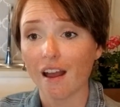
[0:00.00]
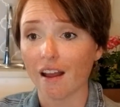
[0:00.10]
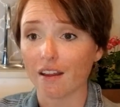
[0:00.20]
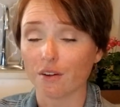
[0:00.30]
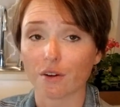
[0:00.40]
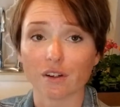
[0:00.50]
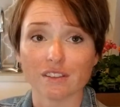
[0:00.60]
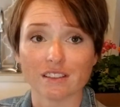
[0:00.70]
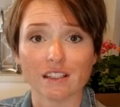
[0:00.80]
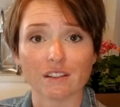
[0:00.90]
in your garden
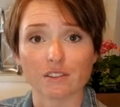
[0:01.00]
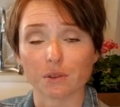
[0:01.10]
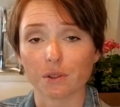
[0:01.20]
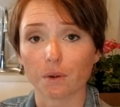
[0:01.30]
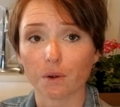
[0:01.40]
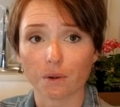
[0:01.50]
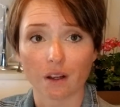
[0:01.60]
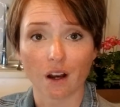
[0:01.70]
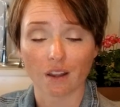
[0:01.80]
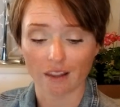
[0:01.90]
centers or you're
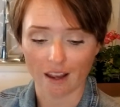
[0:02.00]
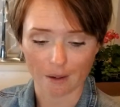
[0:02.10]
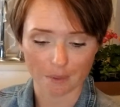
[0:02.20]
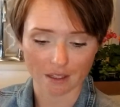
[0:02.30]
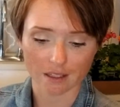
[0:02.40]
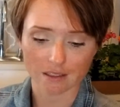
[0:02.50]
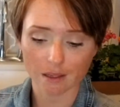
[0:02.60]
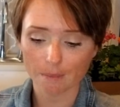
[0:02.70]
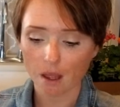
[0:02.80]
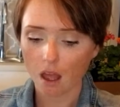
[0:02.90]
ordering online, because some